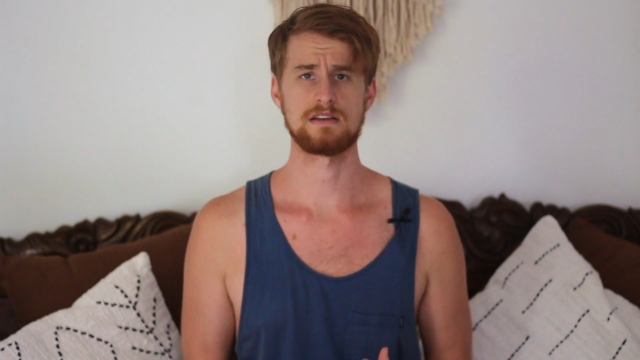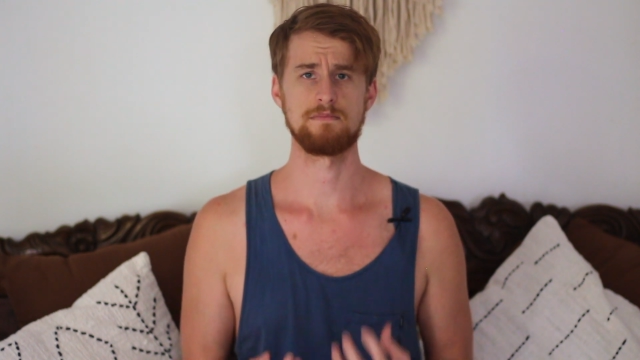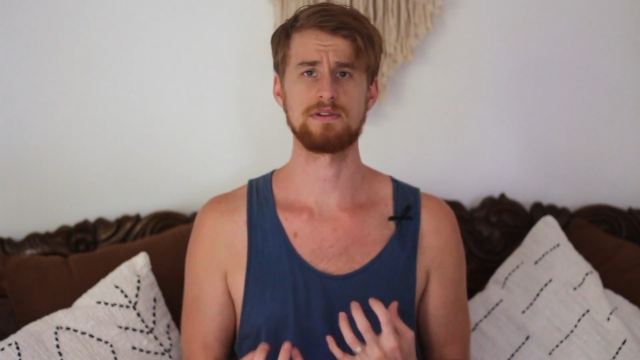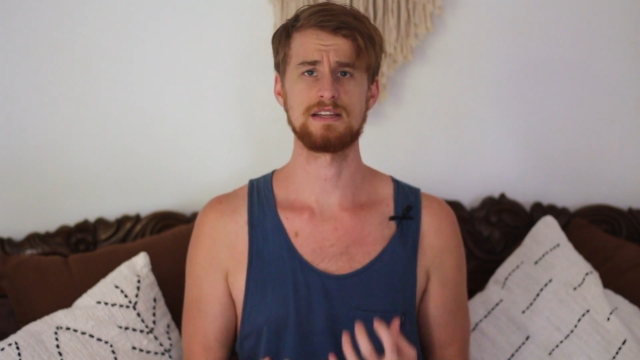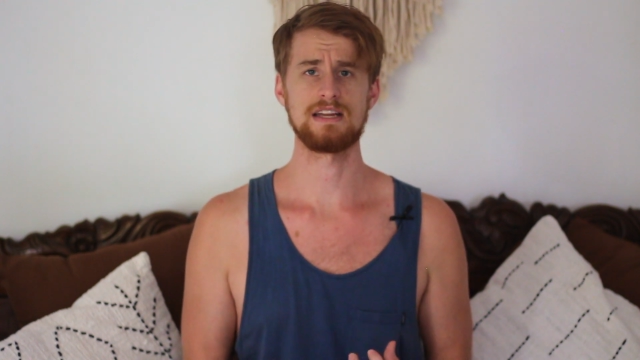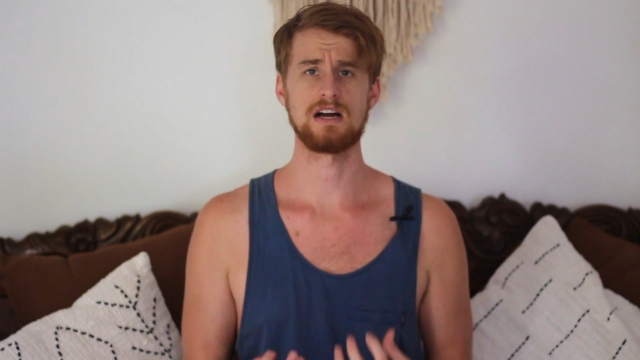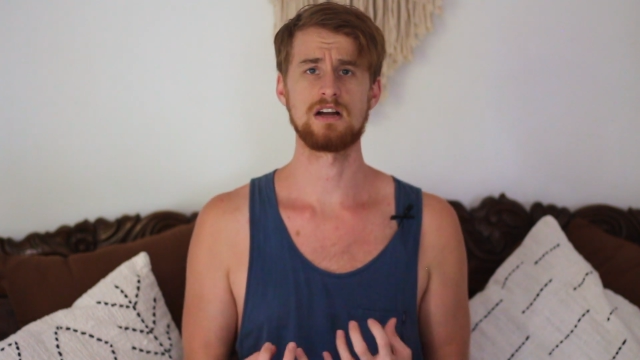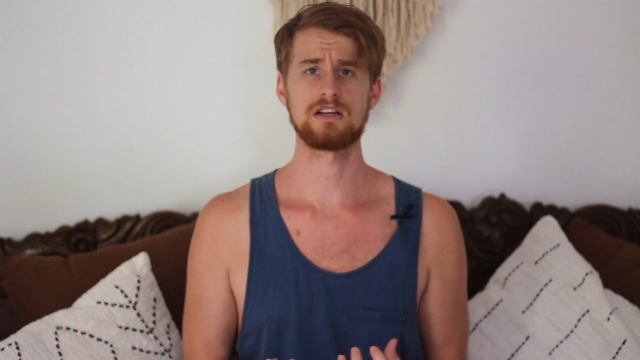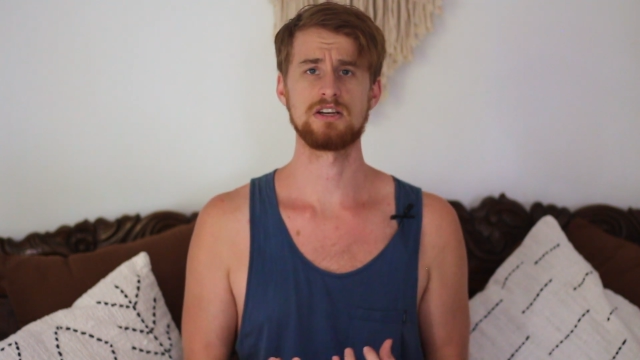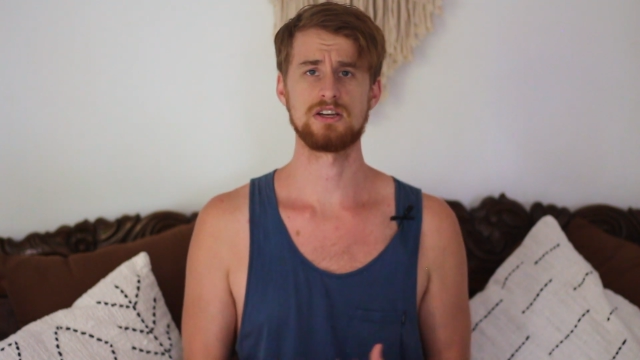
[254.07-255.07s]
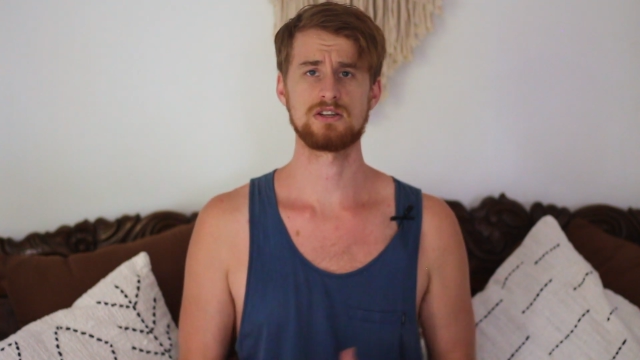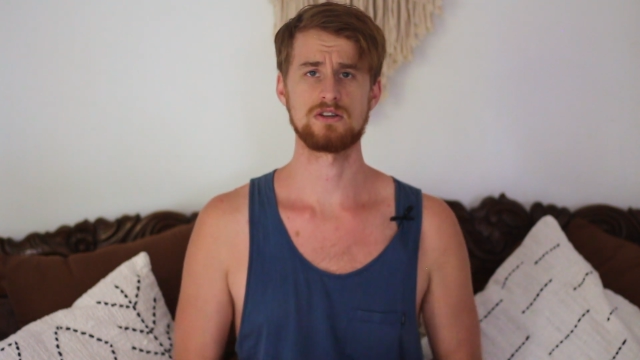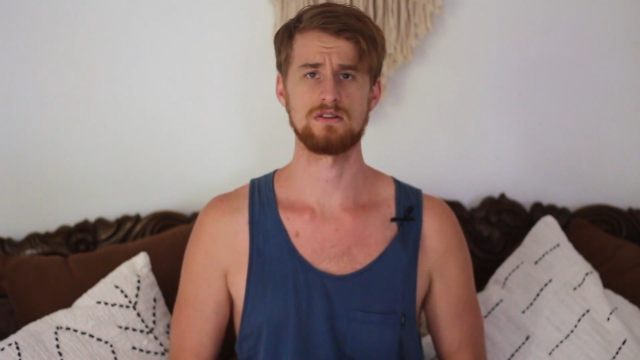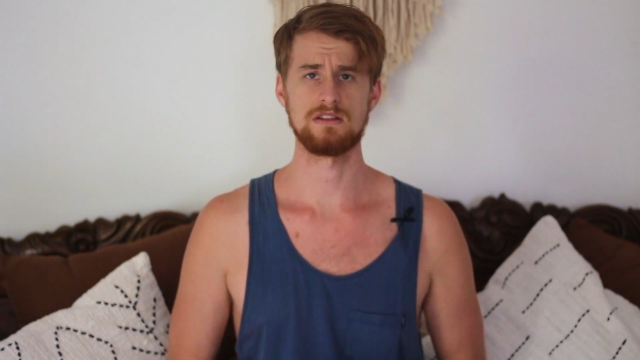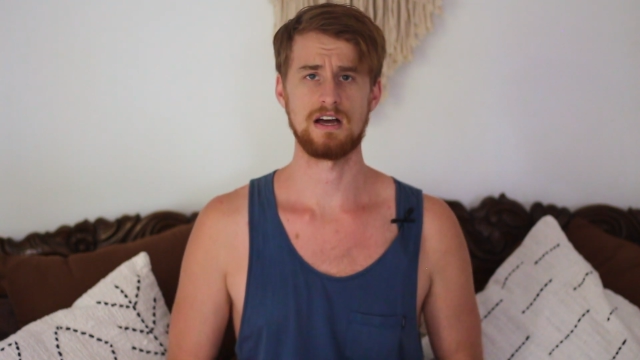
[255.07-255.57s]
complete
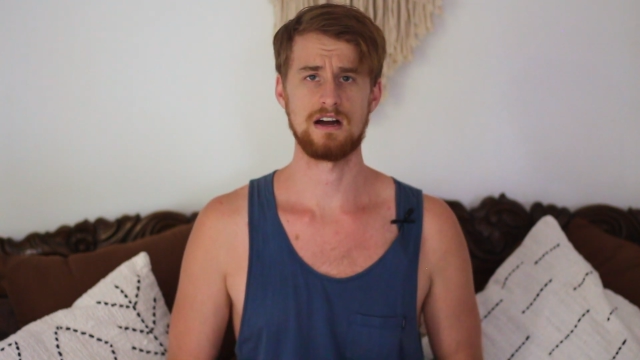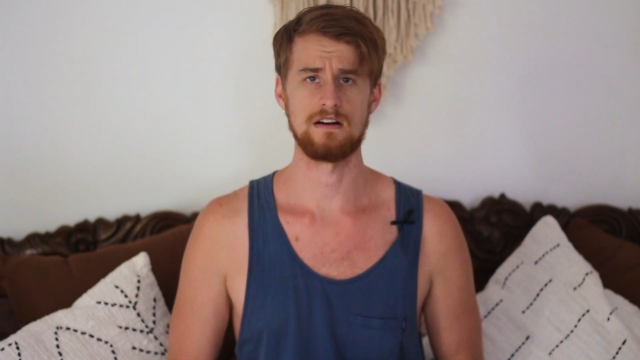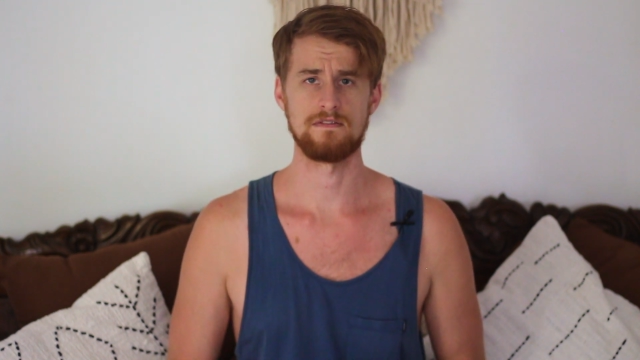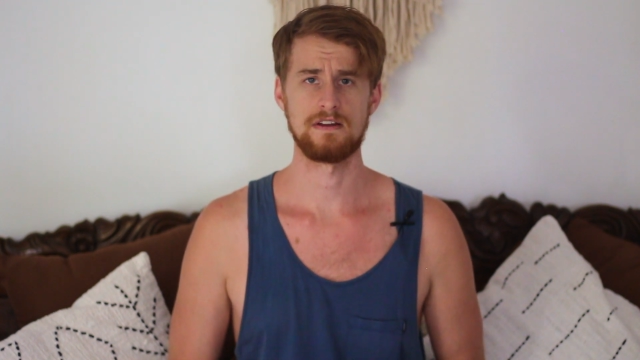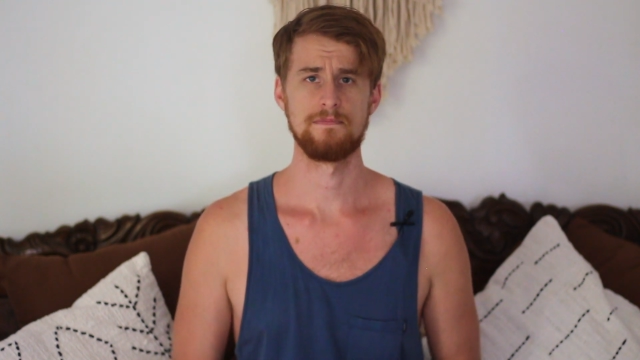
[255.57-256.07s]
unconditional love,